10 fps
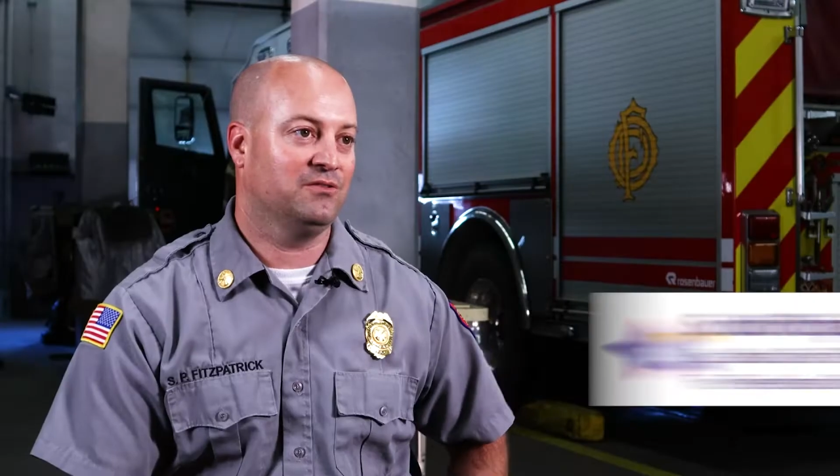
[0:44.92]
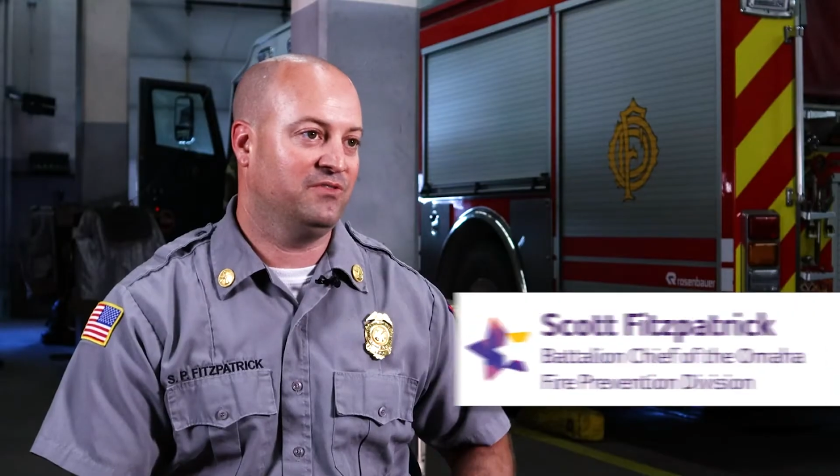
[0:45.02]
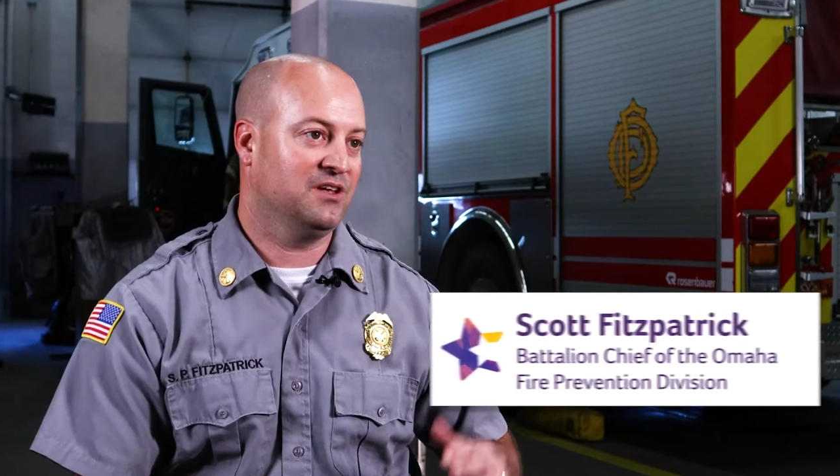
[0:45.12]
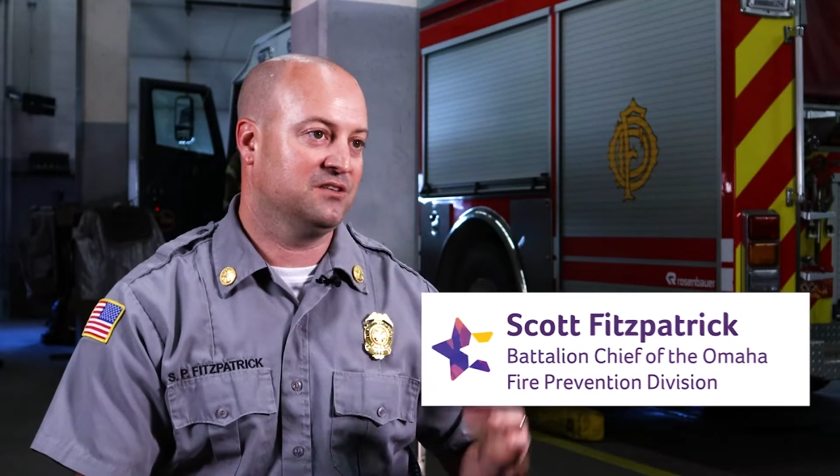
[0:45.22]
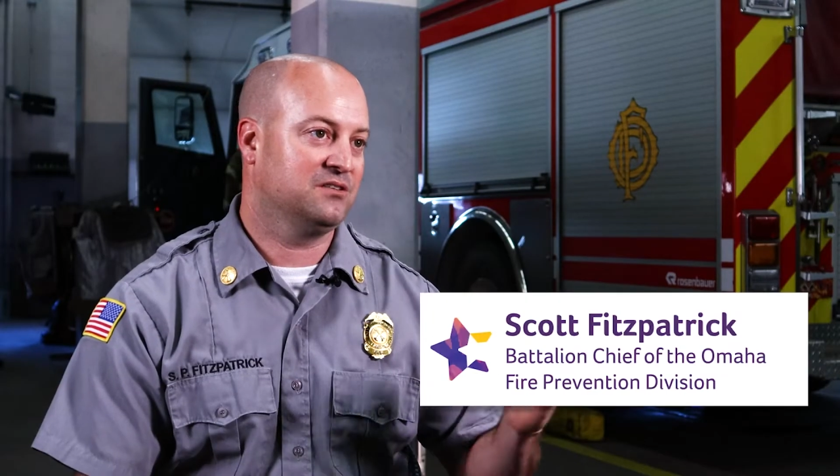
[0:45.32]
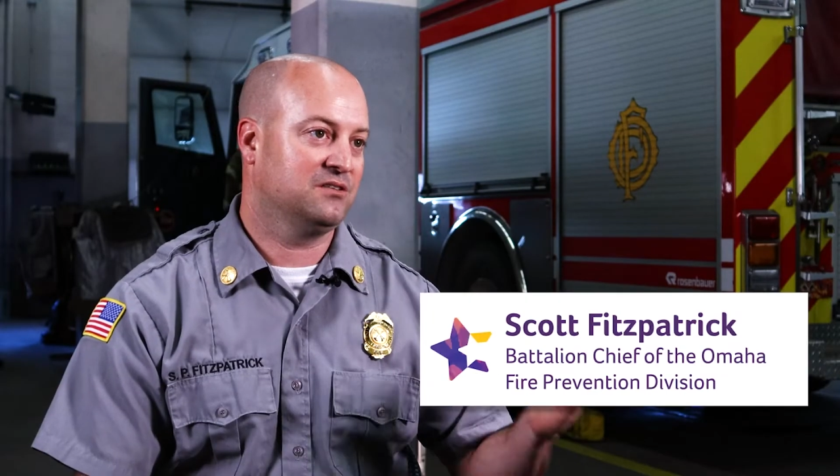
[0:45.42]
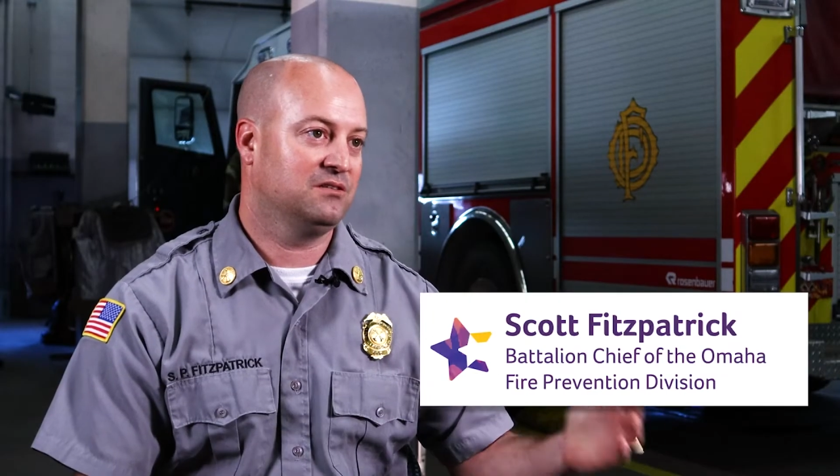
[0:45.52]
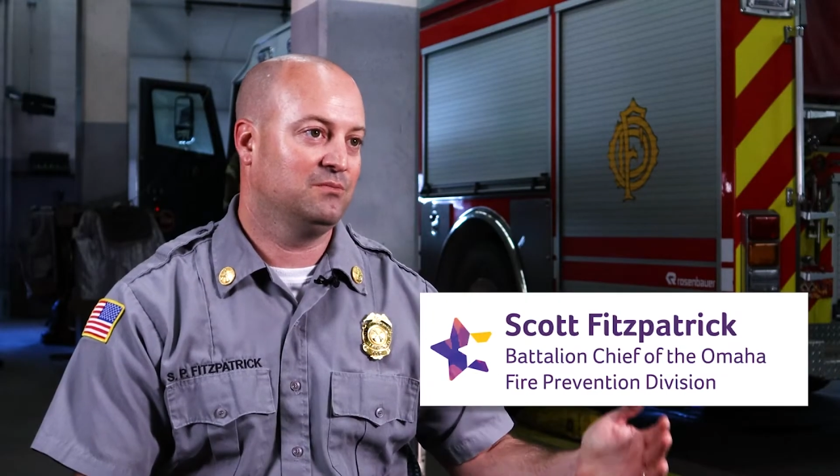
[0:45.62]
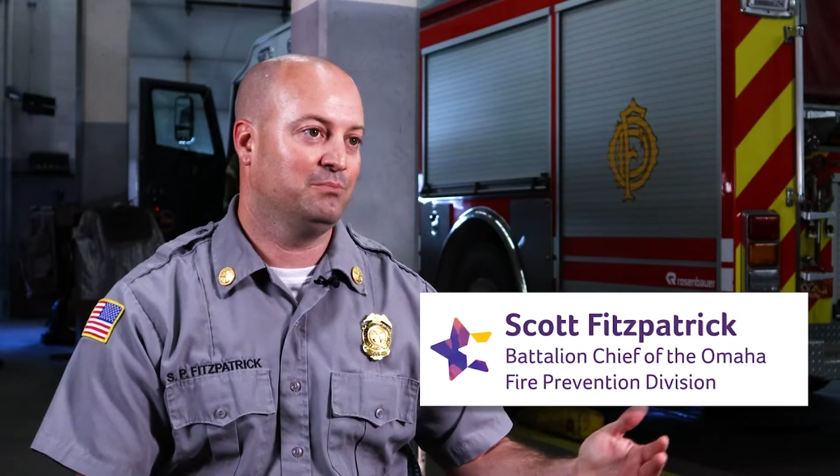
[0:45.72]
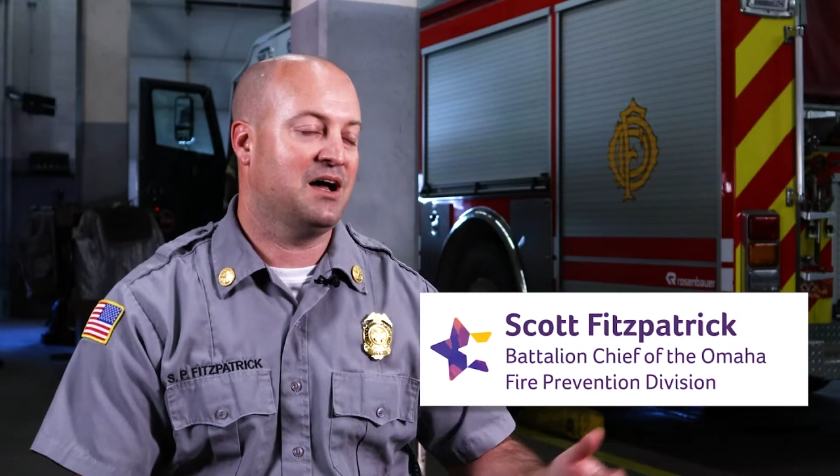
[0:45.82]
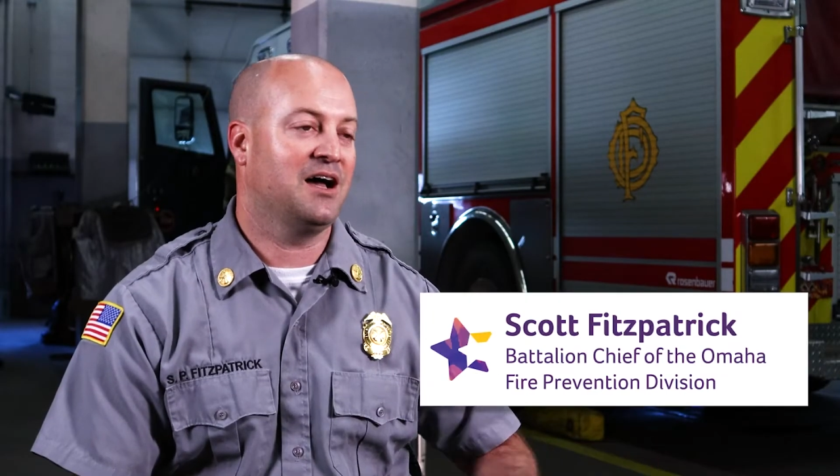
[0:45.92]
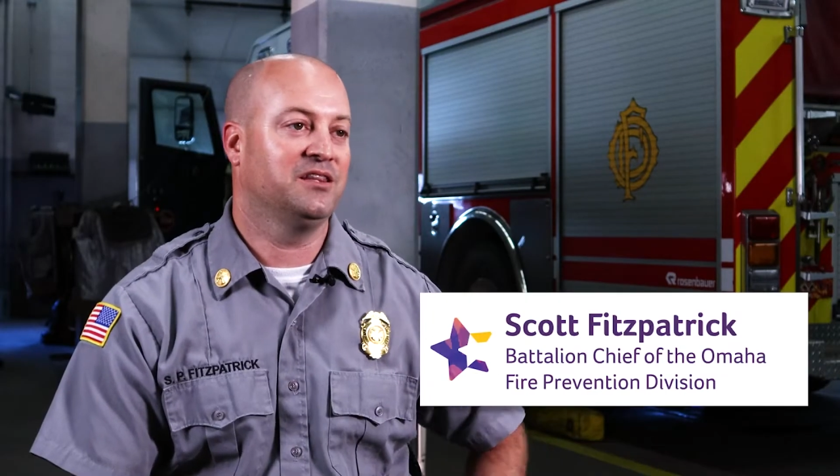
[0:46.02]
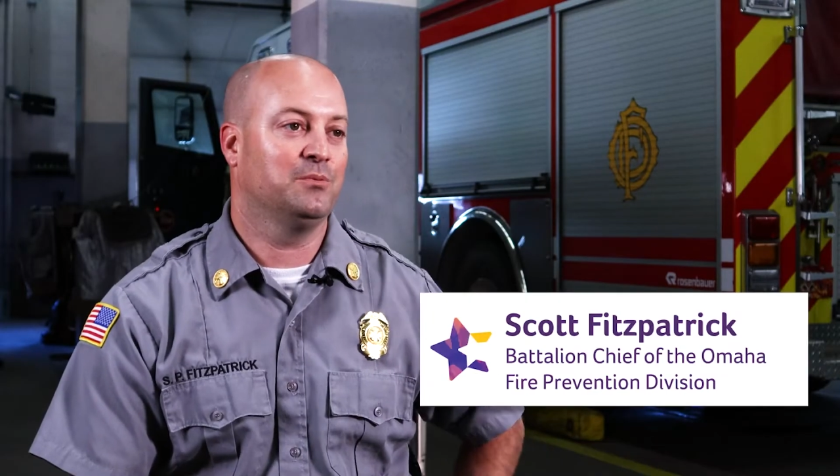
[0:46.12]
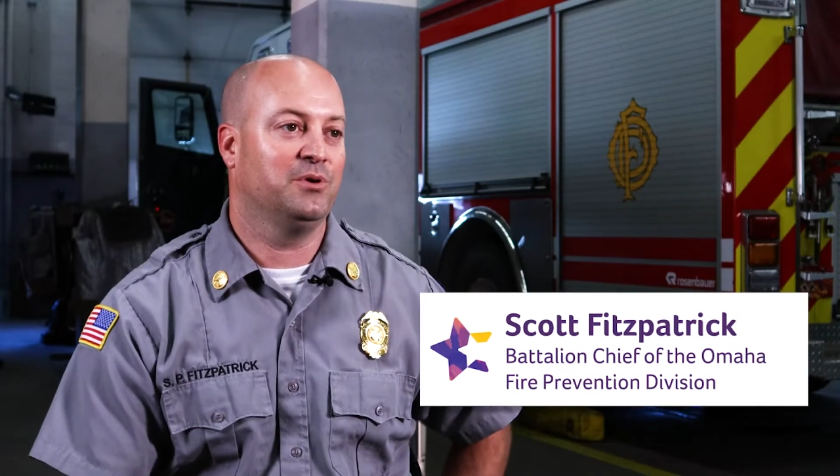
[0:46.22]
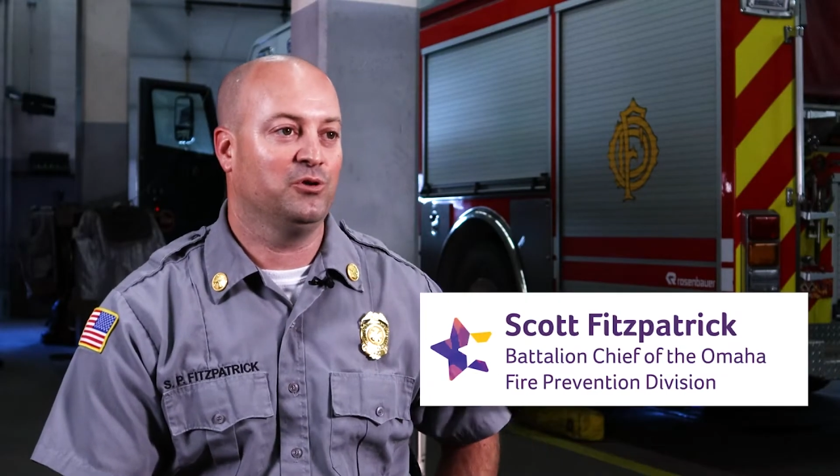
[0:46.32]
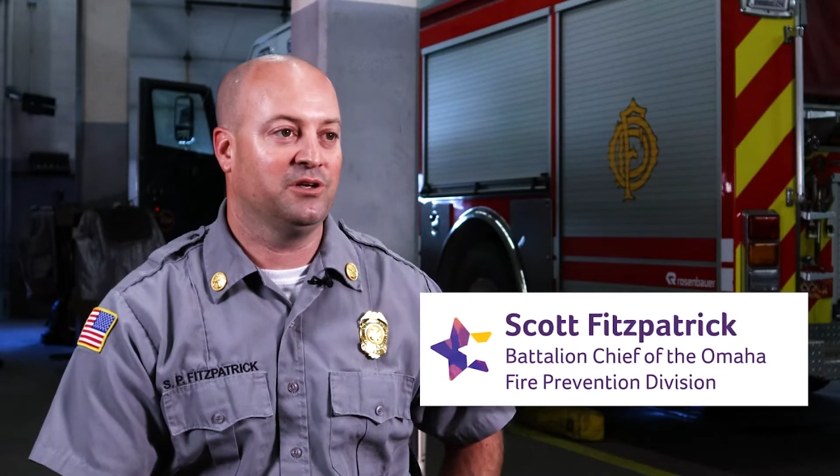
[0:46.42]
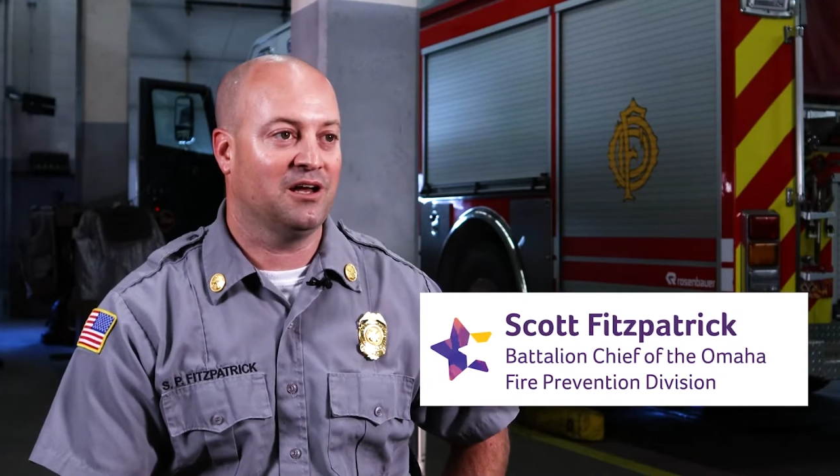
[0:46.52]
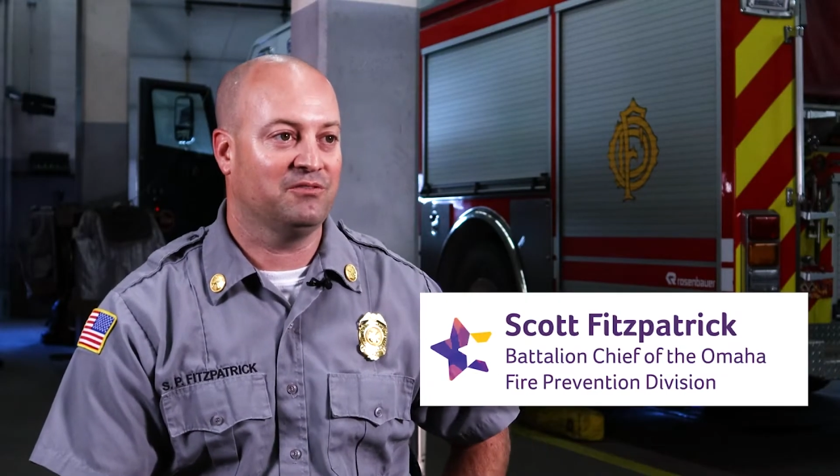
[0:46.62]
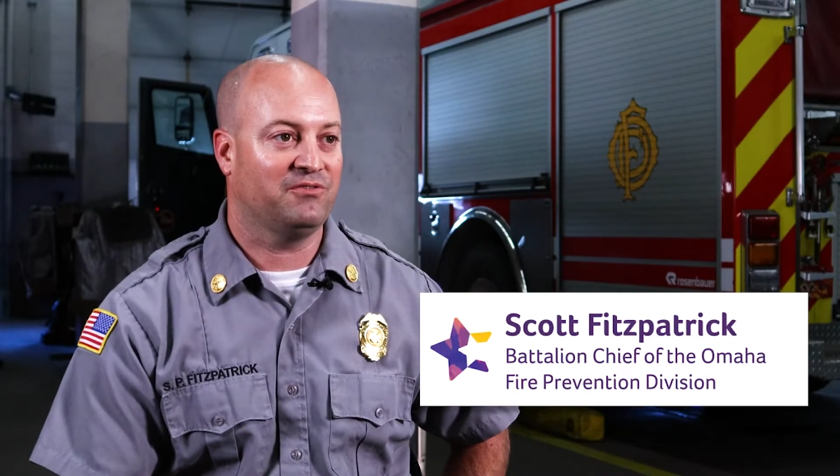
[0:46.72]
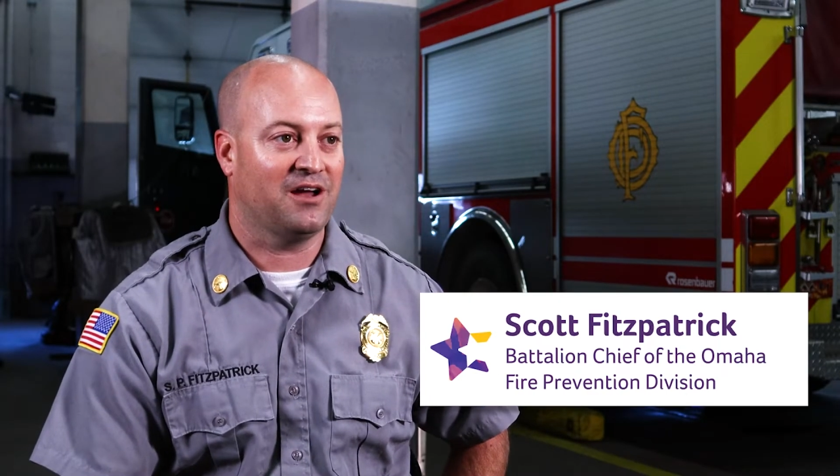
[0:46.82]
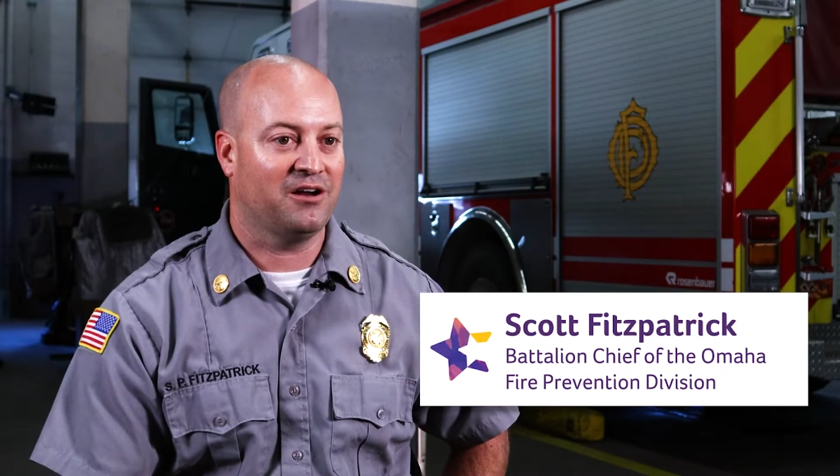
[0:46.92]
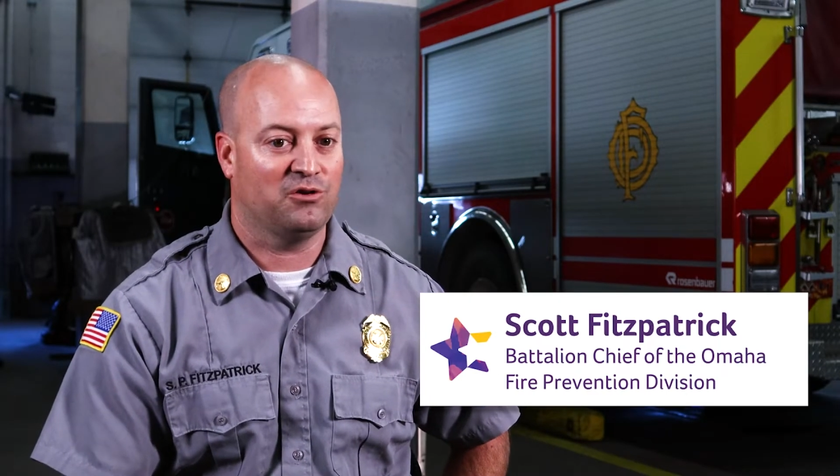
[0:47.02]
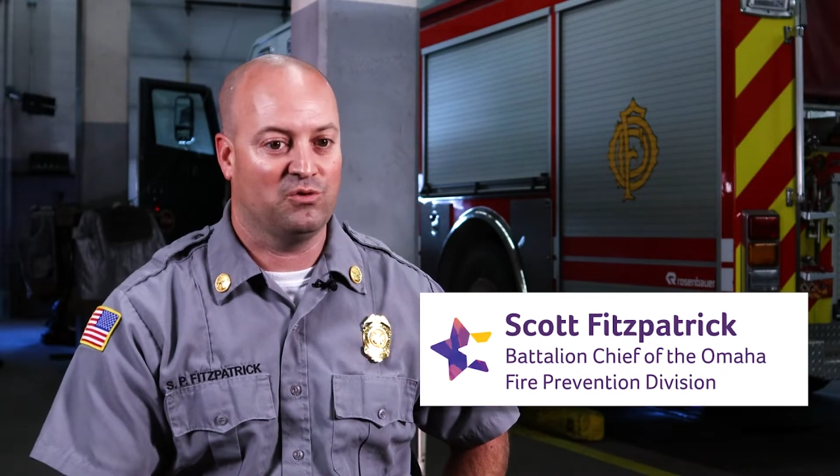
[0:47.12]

the fence behind the building on fire,